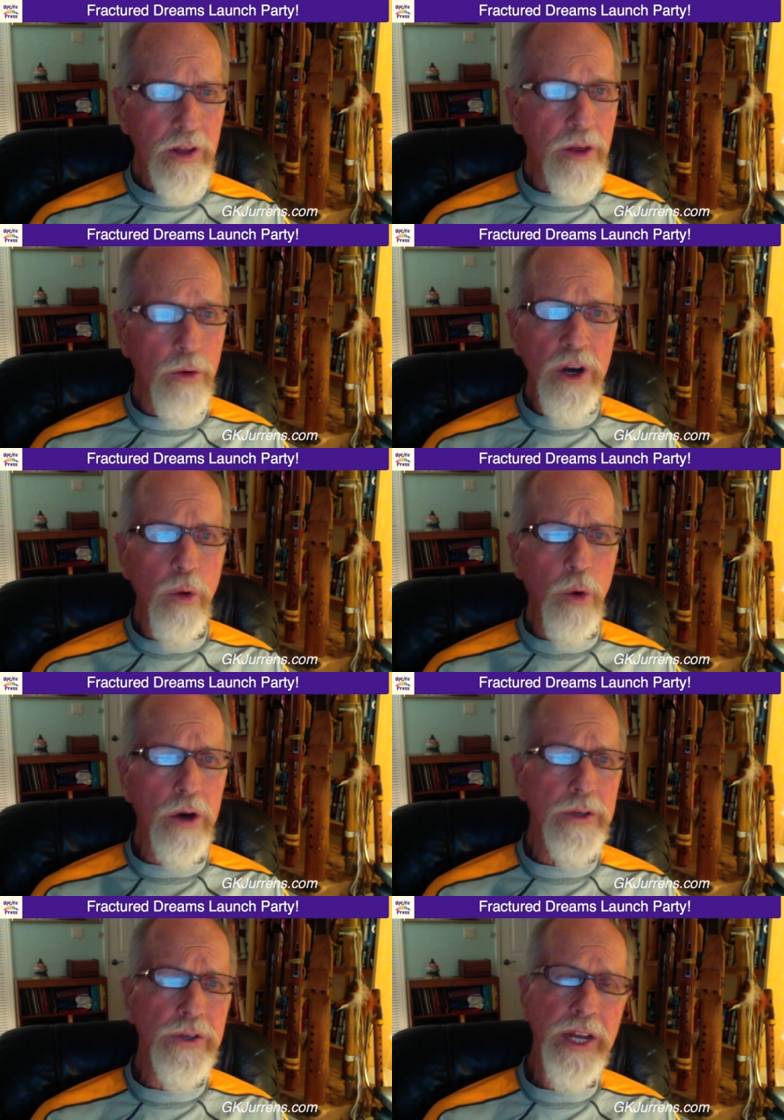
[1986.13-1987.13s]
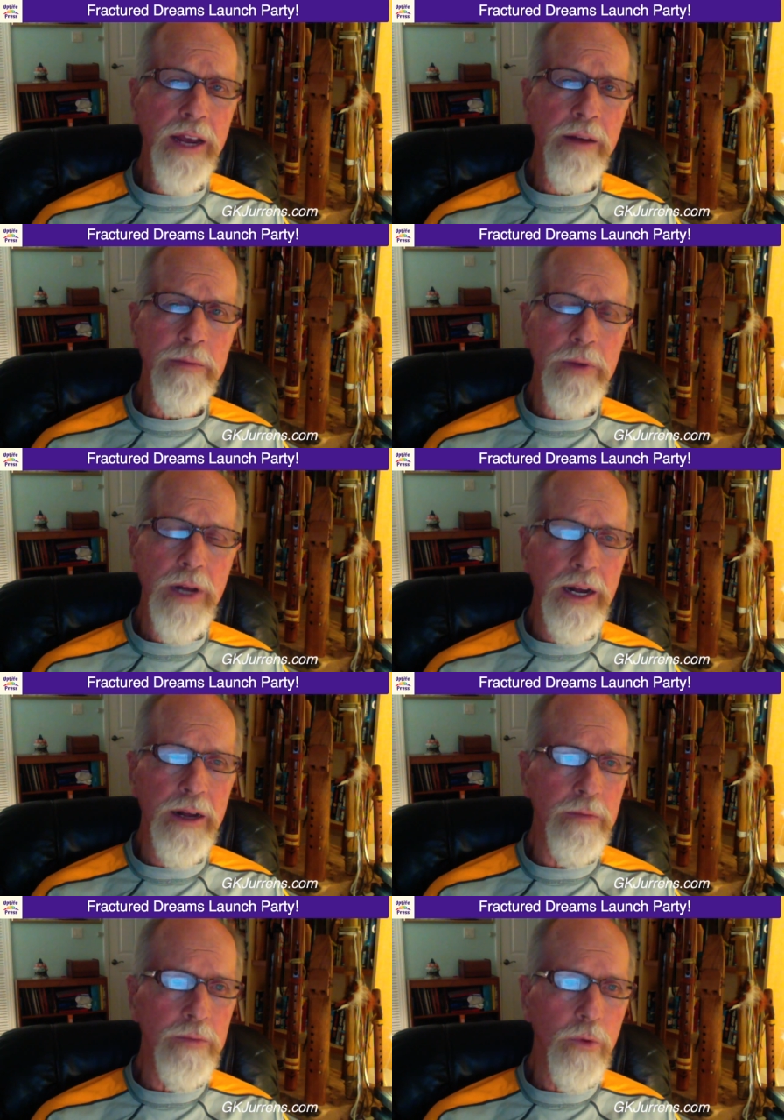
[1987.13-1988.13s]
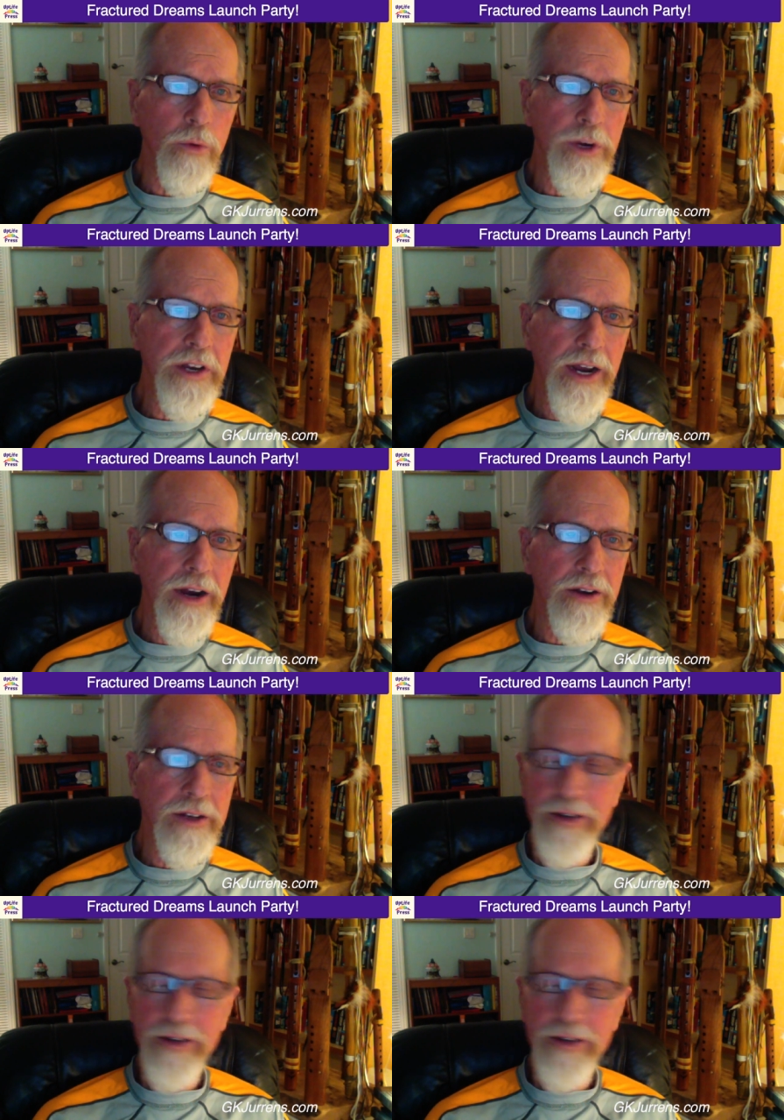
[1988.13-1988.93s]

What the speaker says: The real world Sam retired,